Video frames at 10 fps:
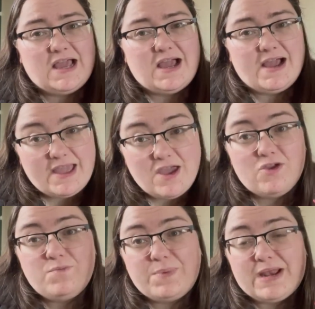I
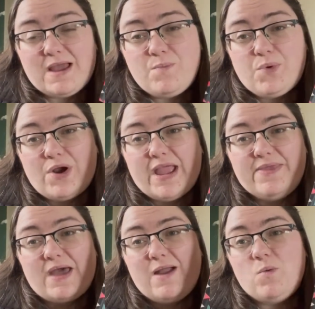hope and I
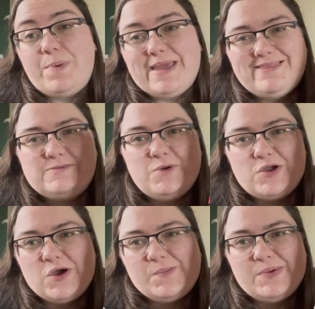pray that I will pick this
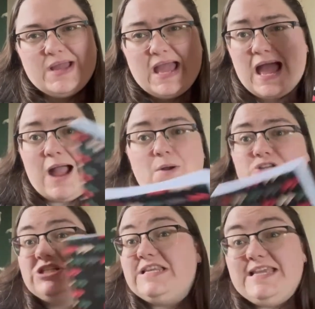book up. I won't
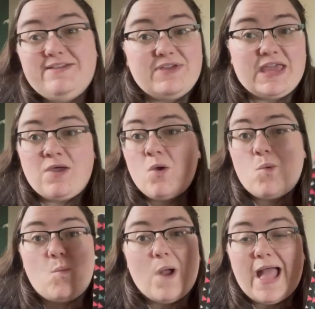just leave it
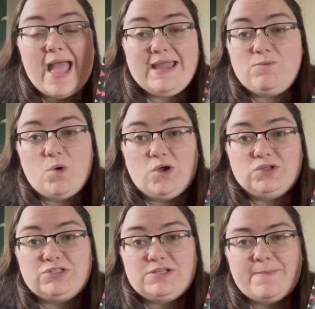where it
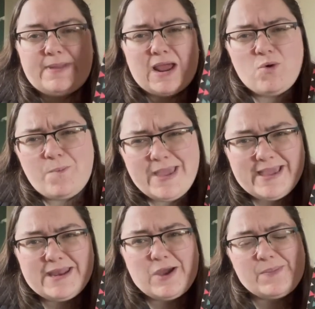was, but I will
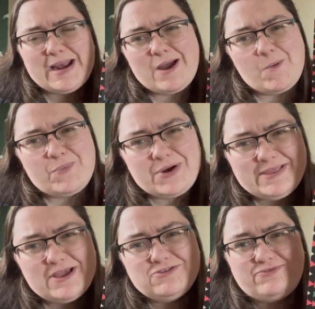pick it up and I will
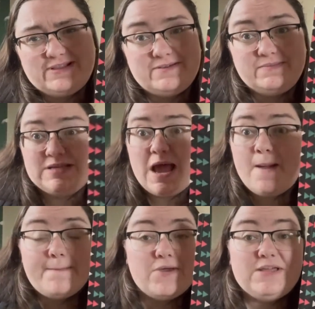bring those rhythms
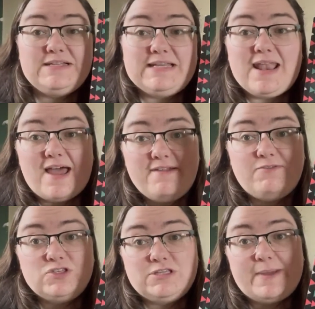both into
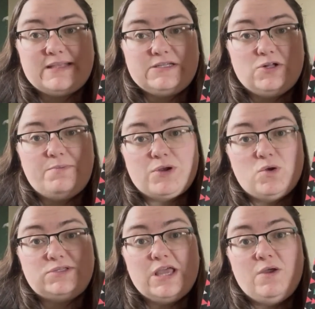life on sabbatical, but
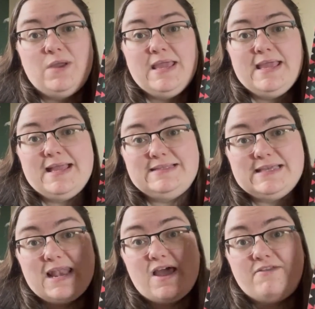also
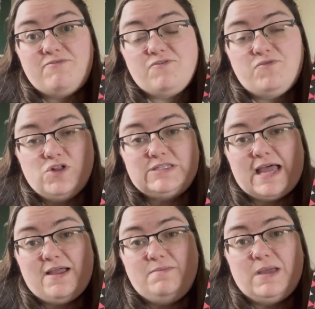into life full
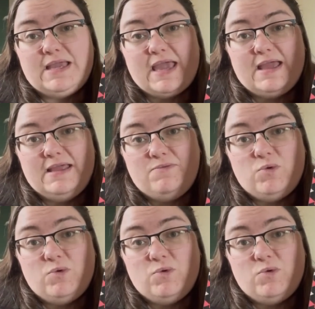time again in